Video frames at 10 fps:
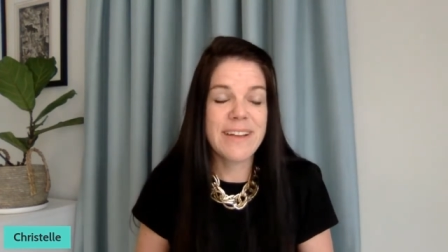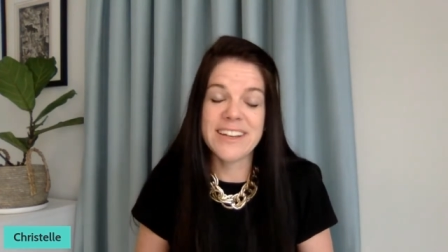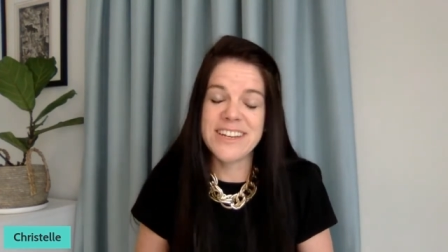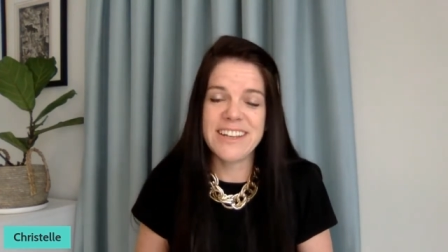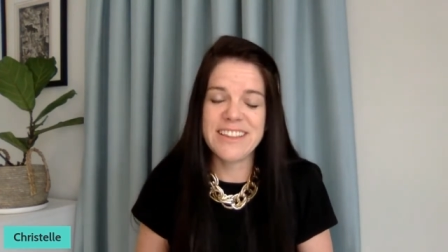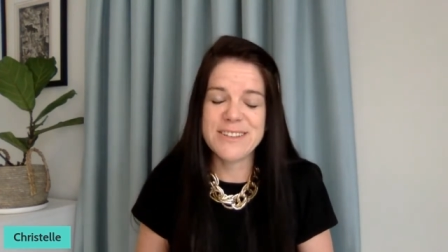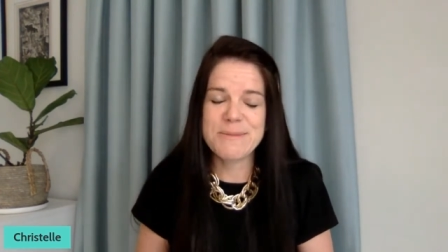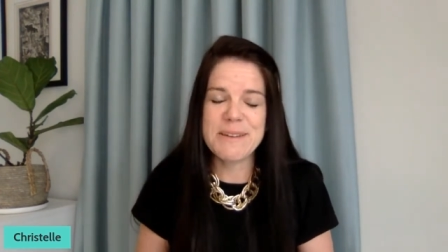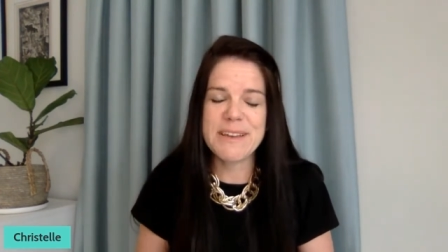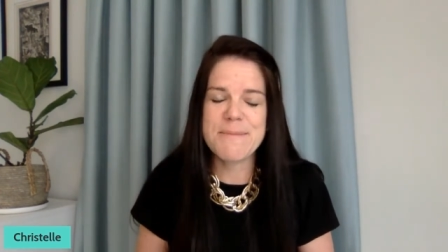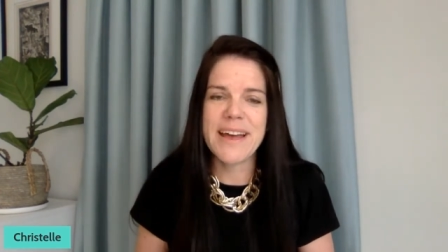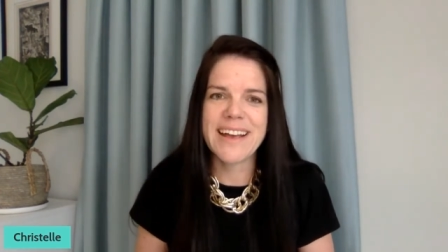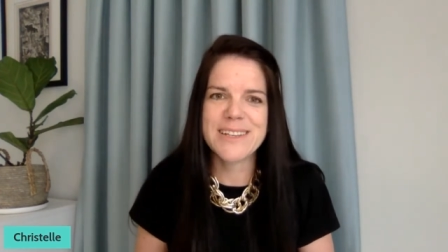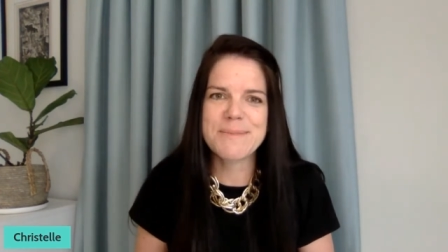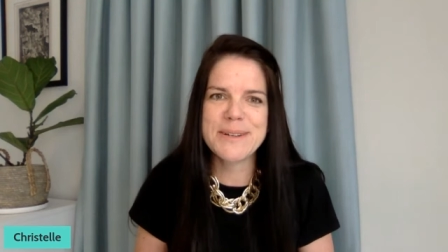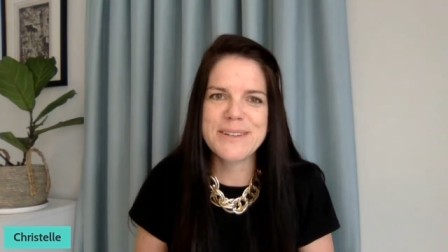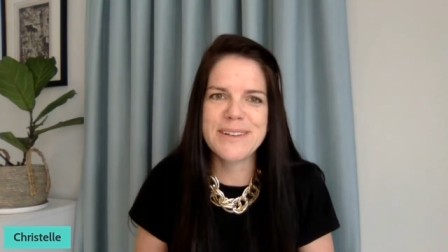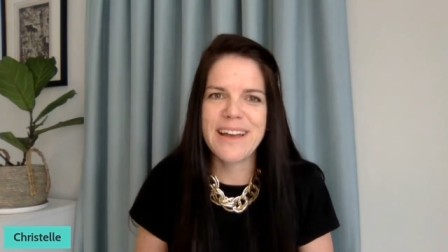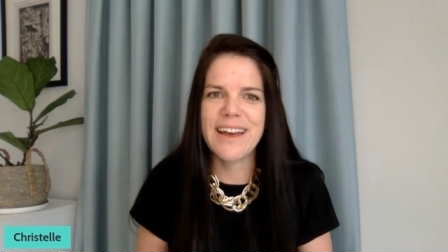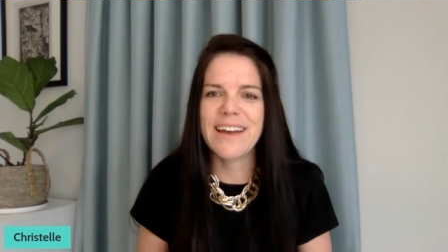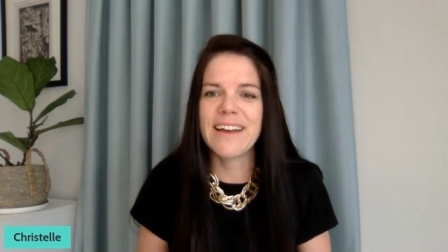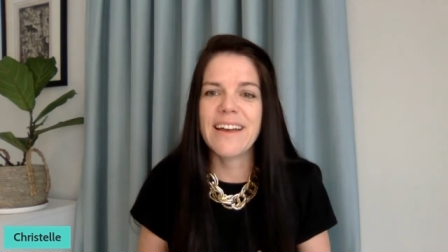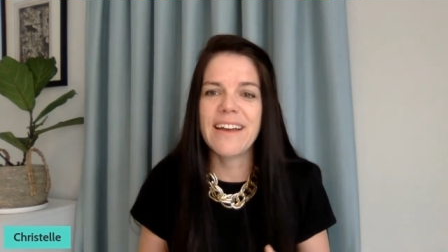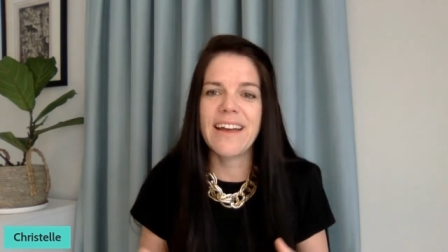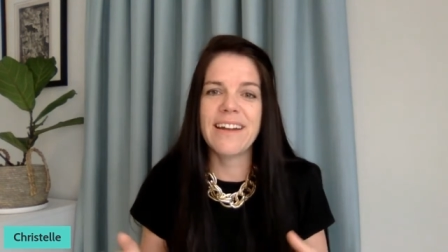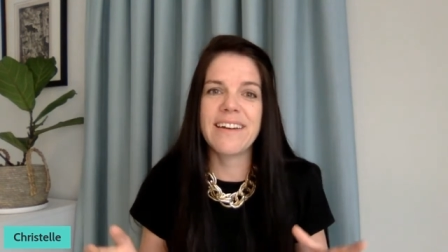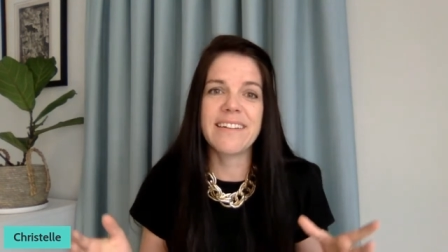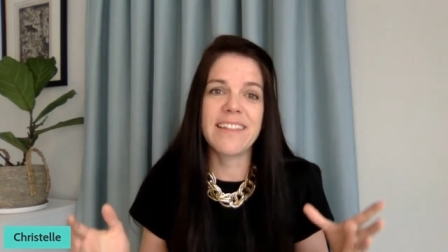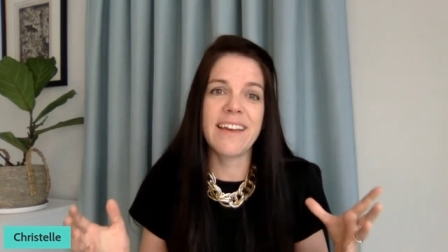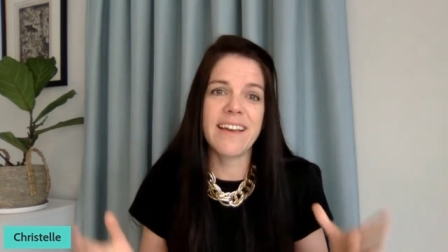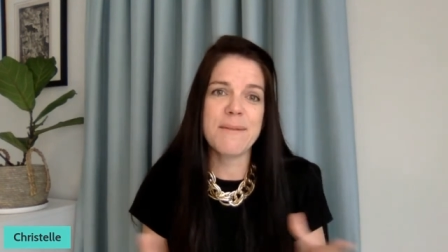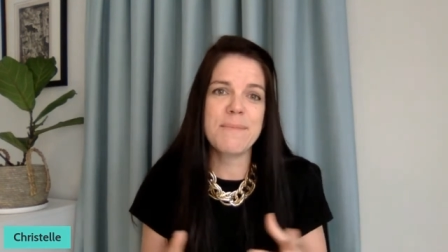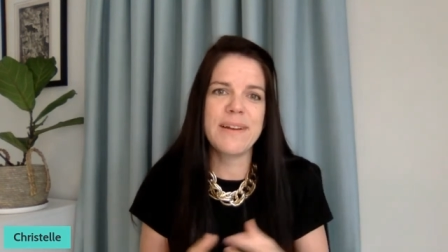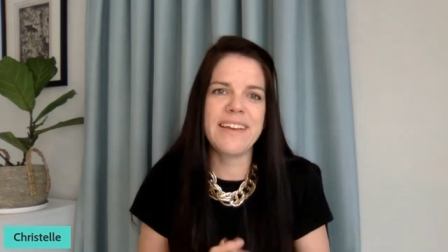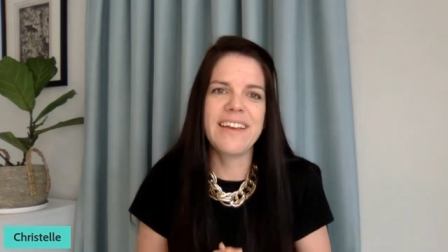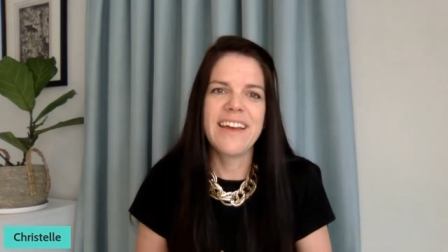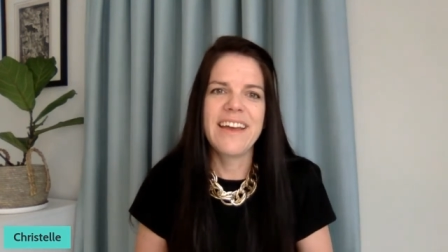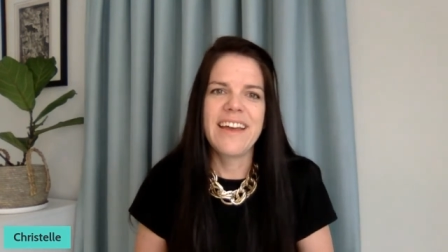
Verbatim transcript: actually this week, my husband uh, and their company.